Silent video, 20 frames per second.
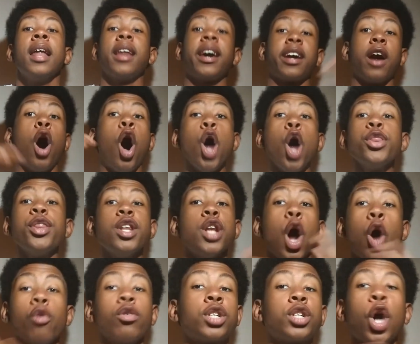Like, all the
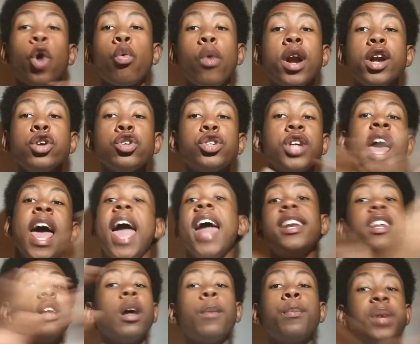Naruto runners
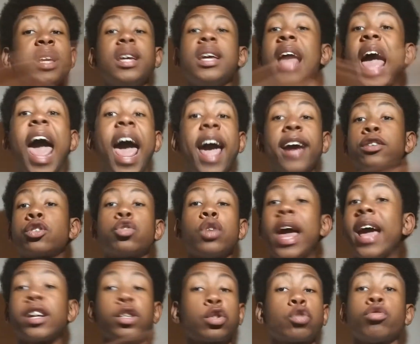ended up being
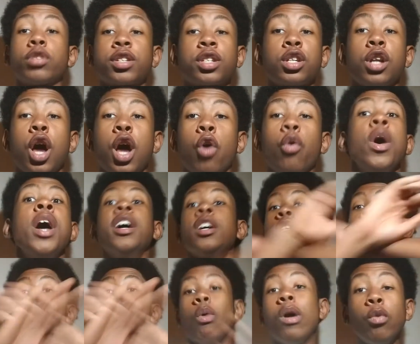extra slow.
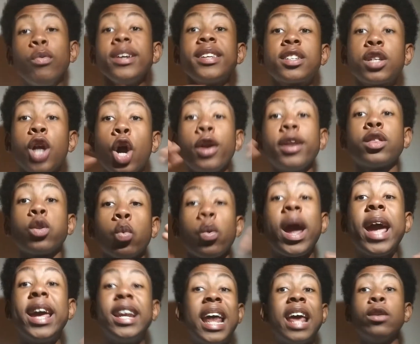So when we started the
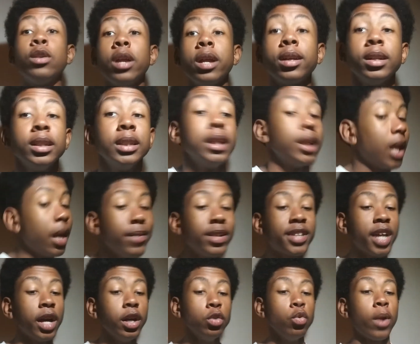raid, and let me
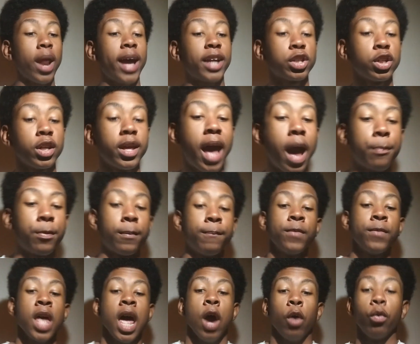tell you what actually
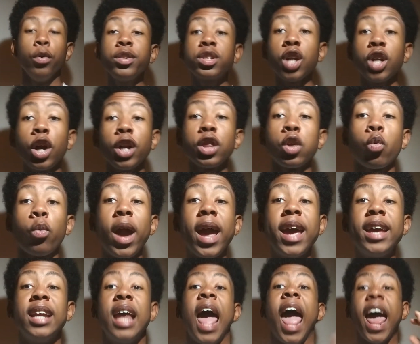happened. We started the
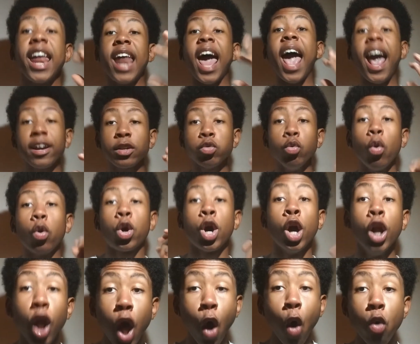raid, an actual
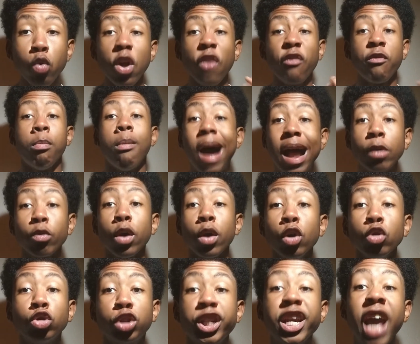clone of Madara
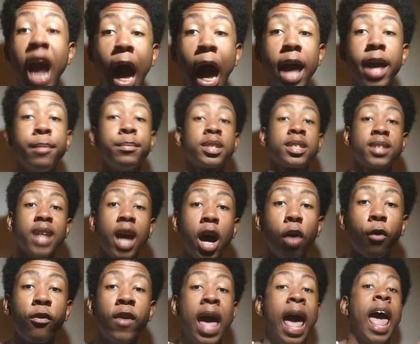Uchiha
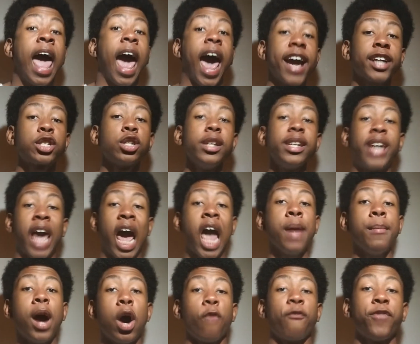himself actually
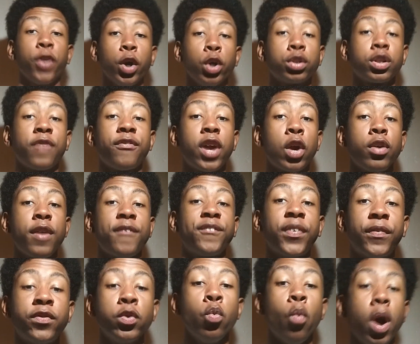came out first of Area
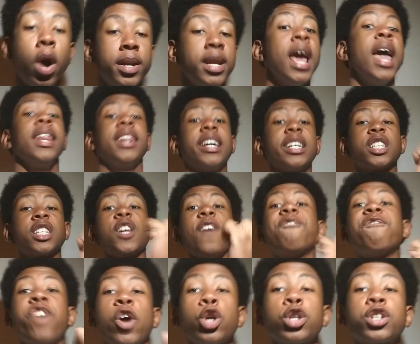51. That's the
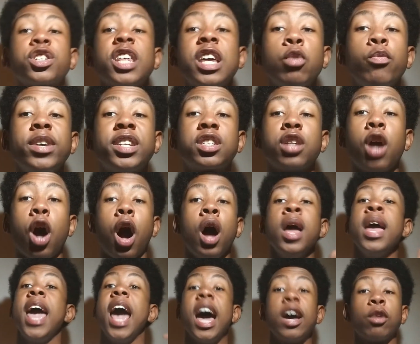first thing we saw,
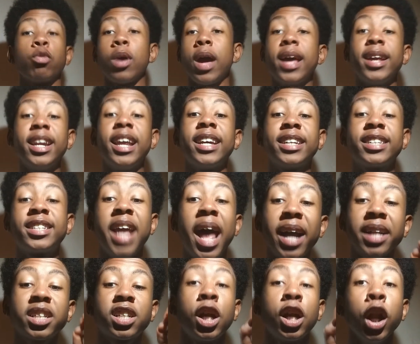an
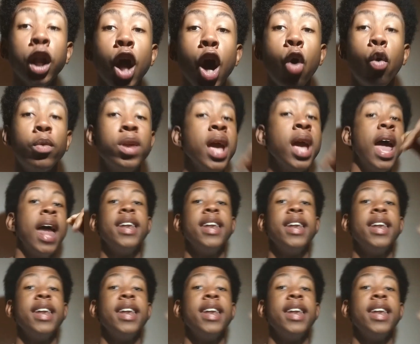exact clone.